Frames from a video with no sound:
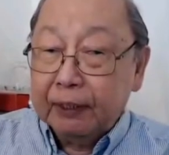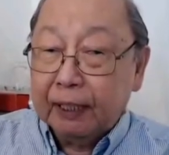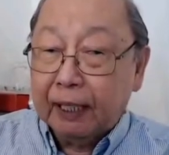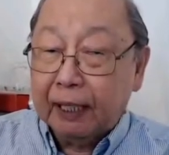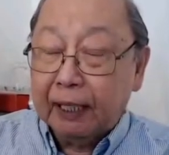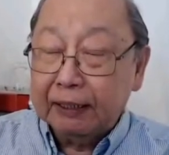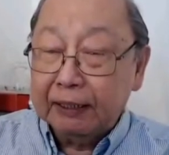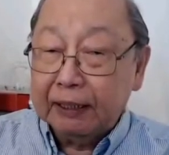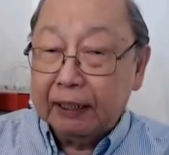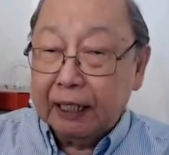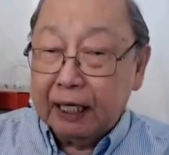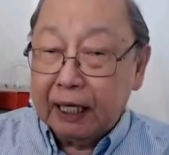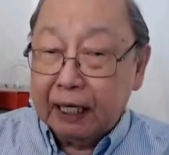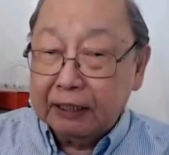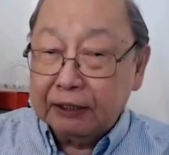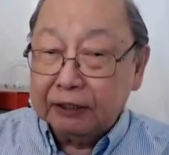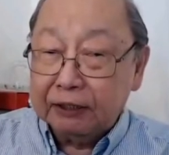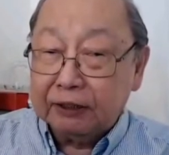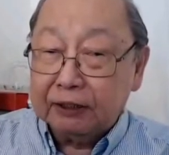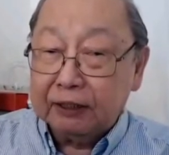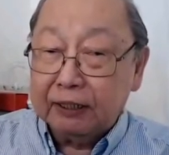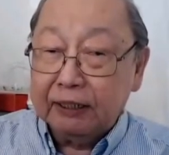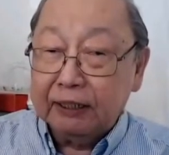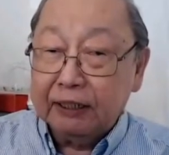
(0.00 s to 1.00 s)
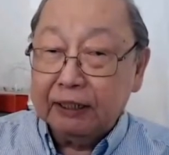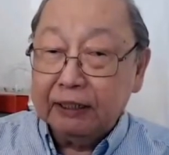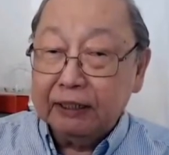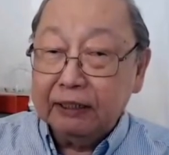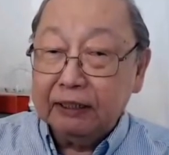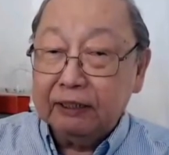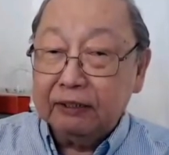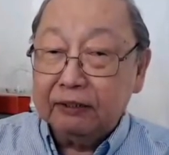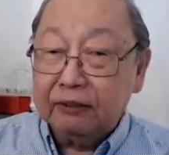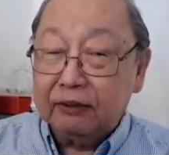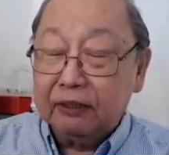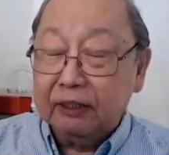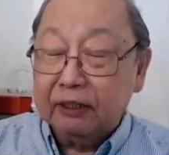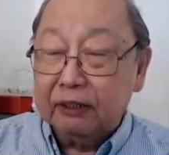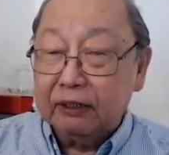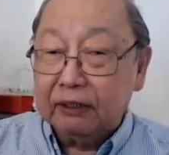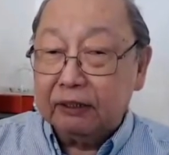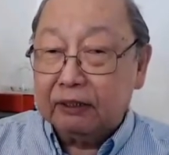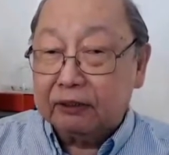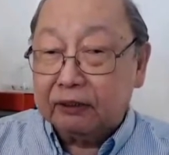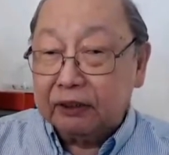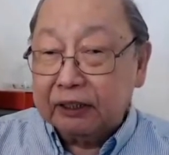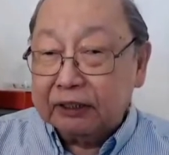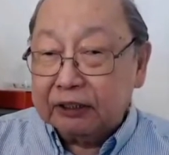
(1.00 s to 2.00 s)
analyzing,
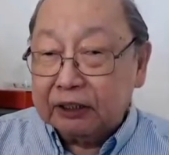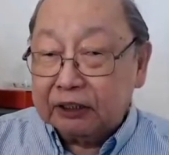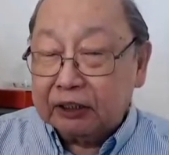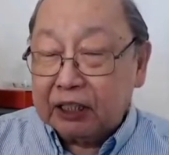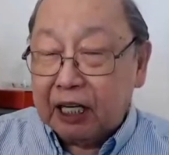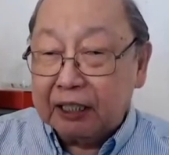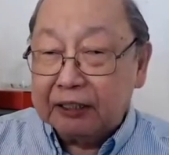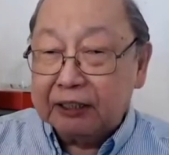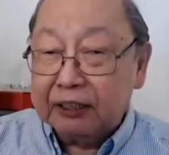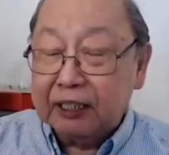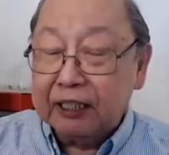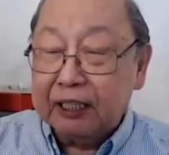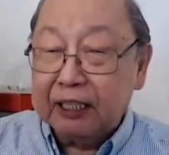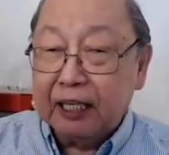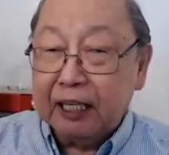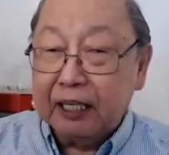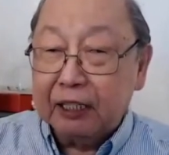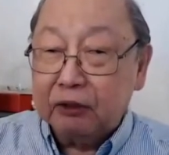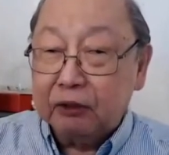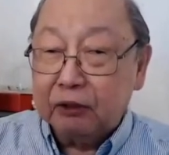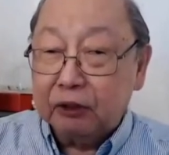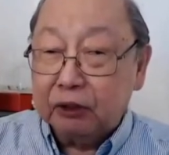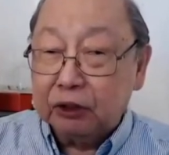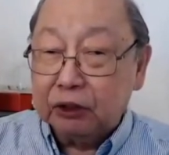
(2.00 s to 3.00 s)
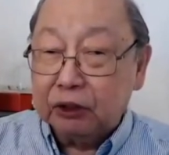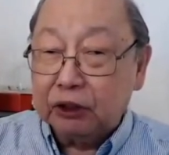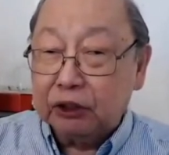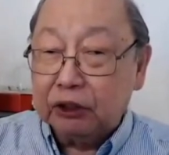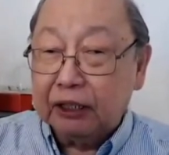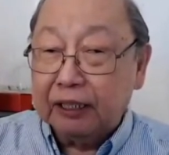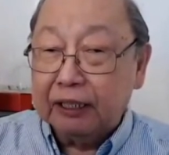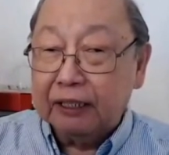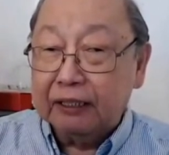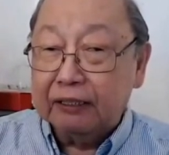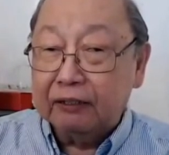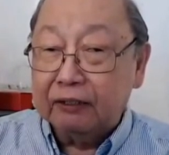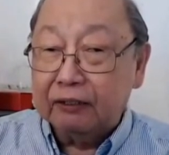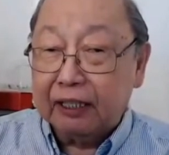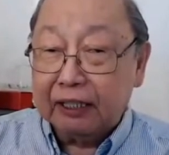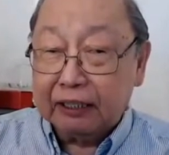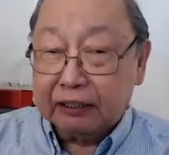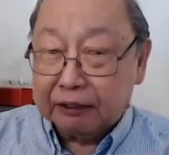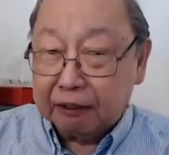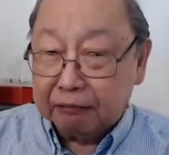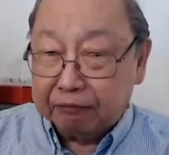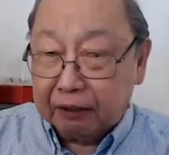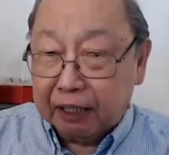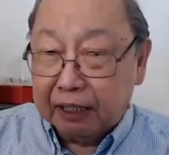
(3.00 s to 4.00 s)
criticizing errors, and
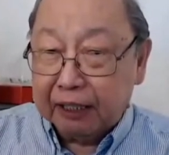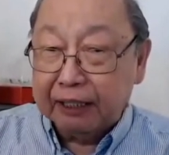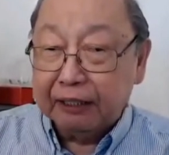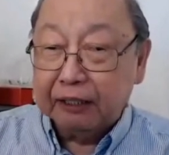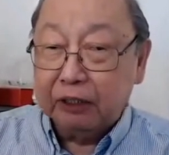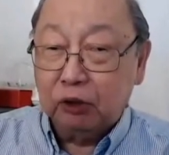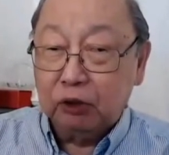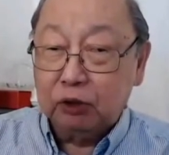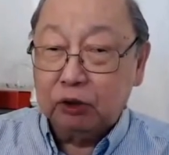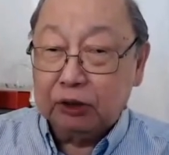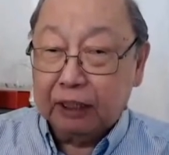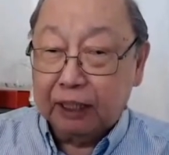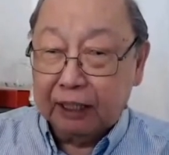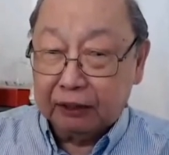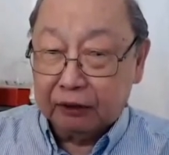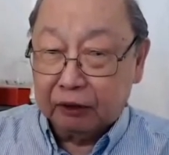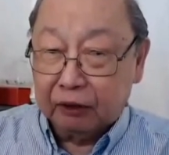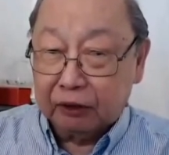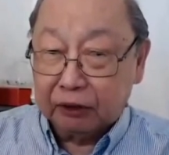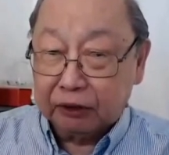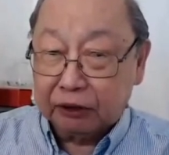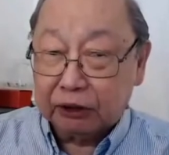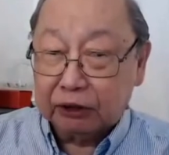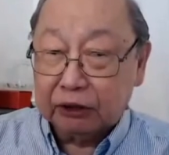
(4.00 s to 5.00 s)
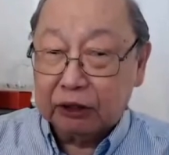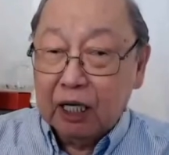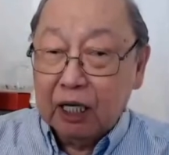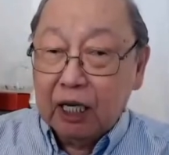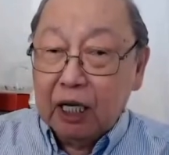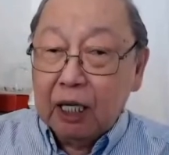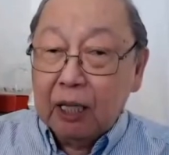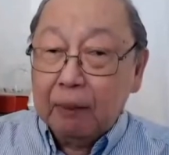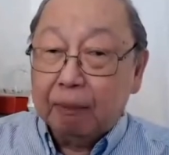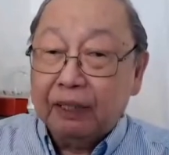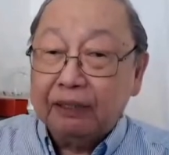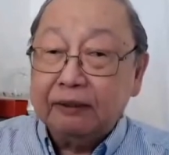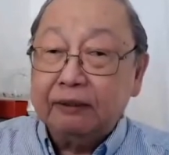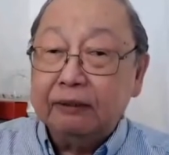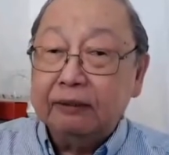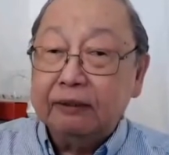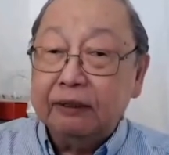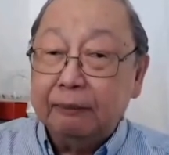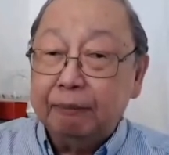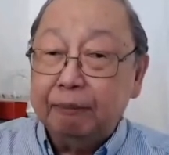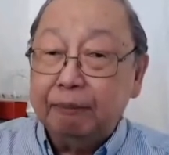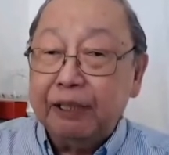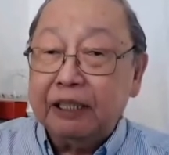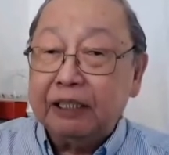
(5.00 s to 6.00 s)
rectifying those errors. But
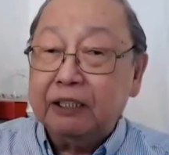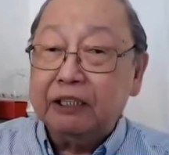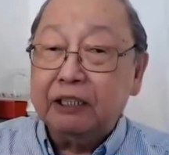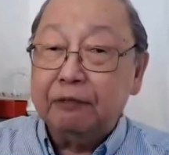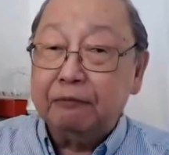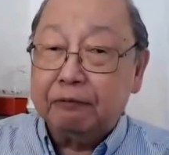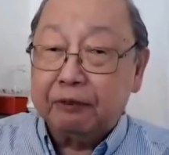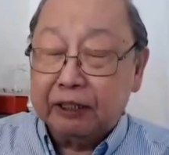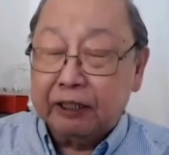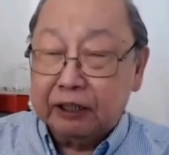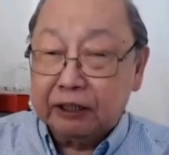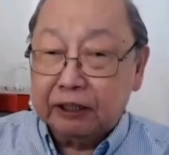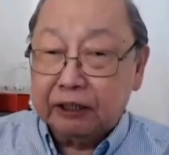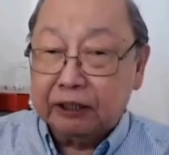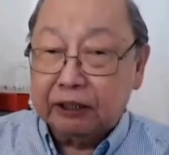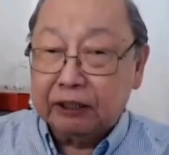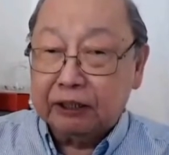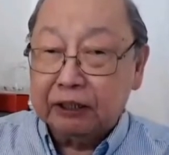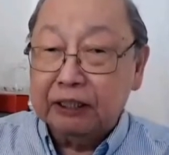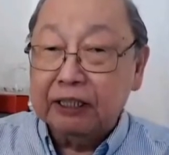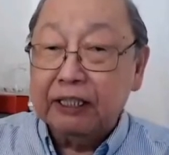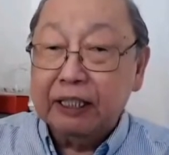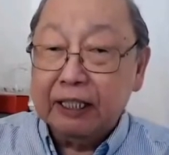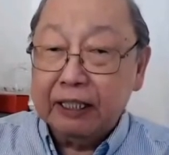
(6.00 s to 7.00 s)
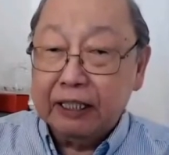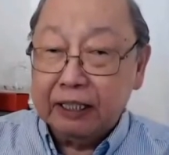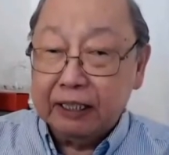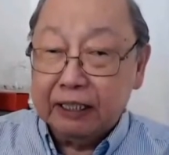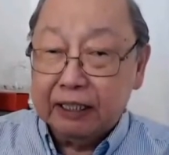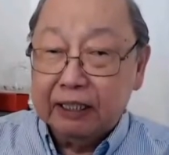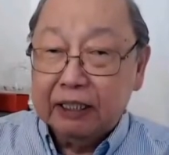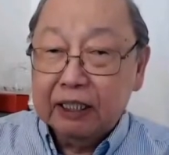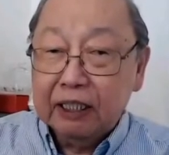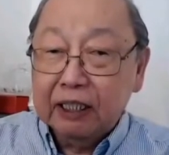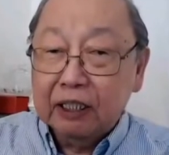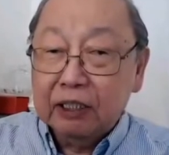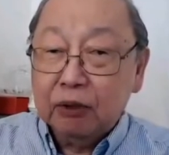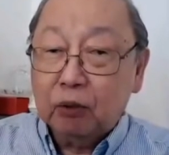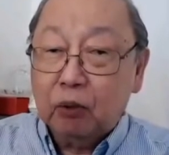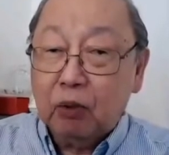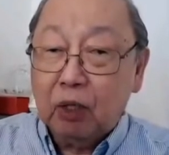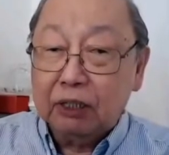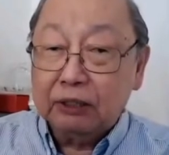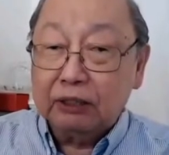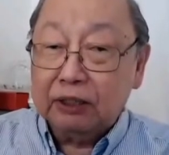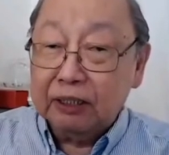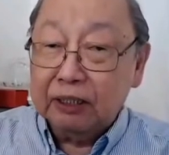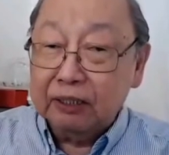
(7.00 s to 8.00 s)
the big difference, indeed,
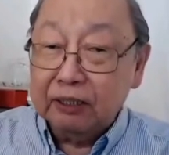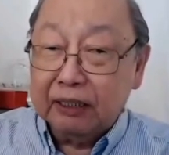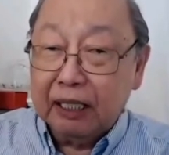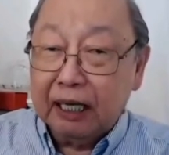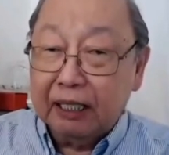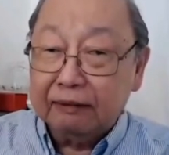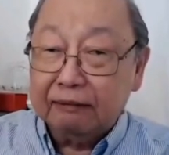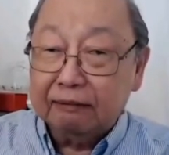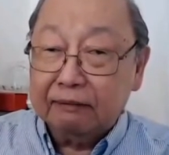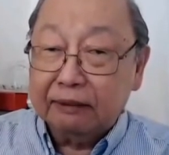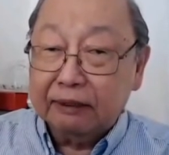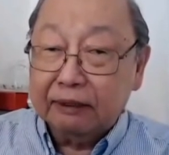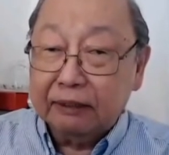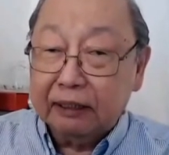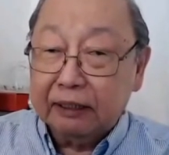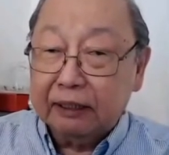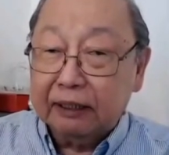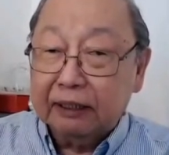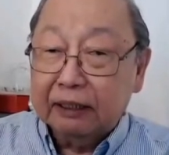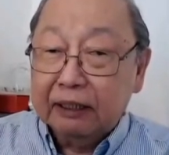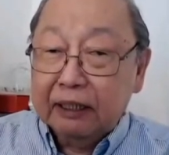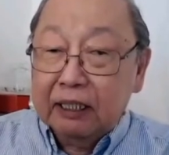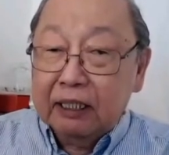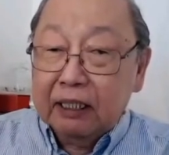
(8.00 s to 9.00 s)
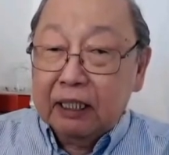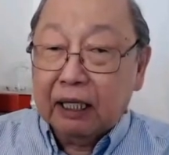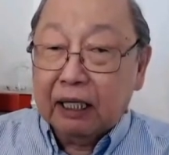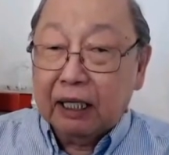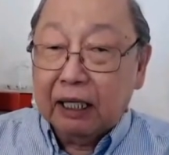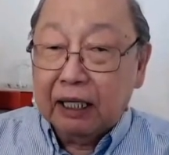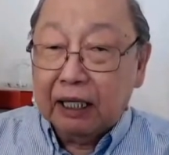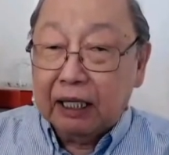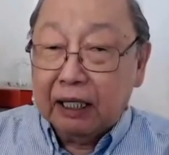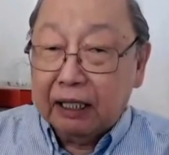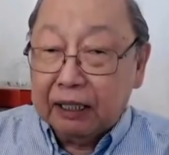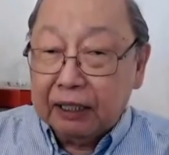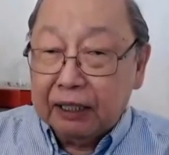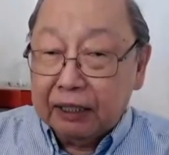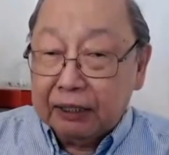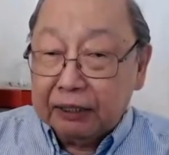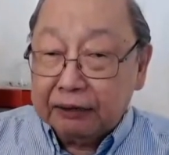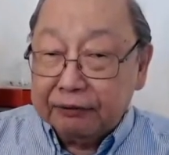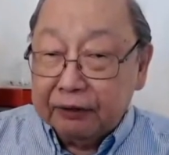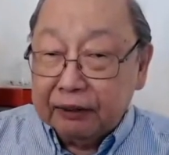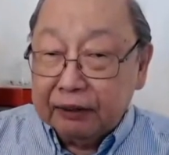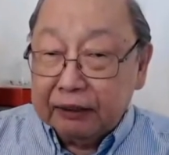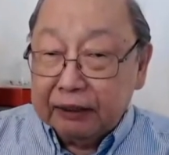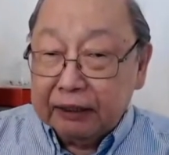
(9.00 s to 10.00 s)
was in that
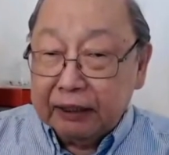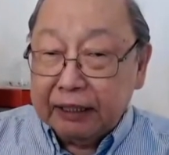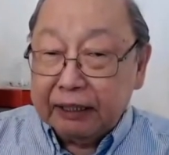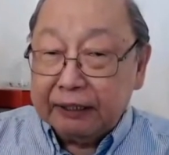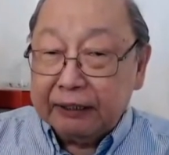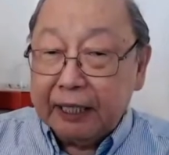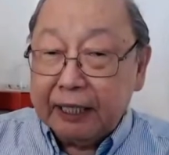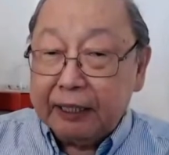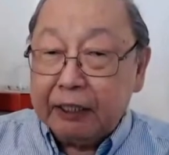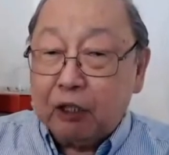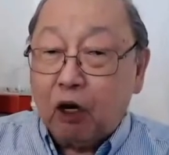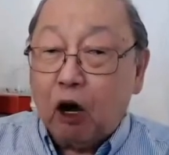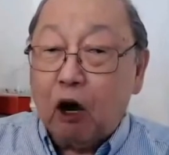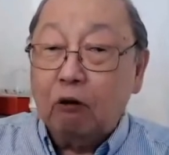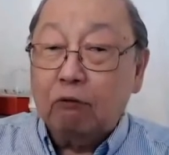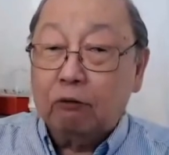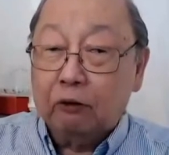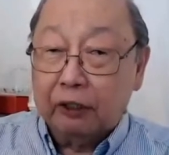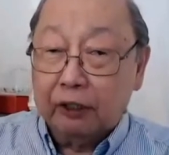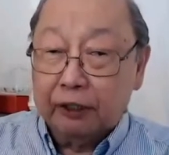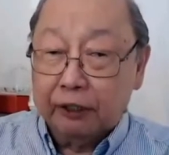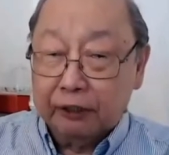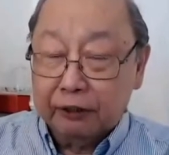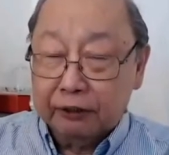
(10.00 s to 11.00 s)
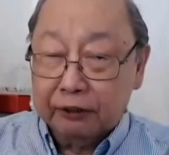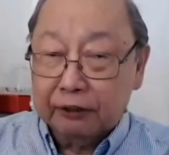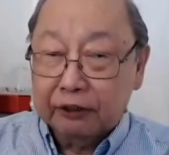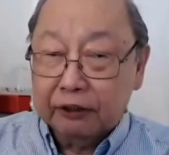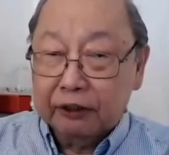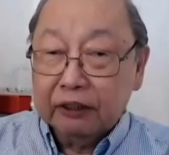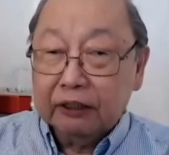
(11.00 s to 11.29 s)
they covered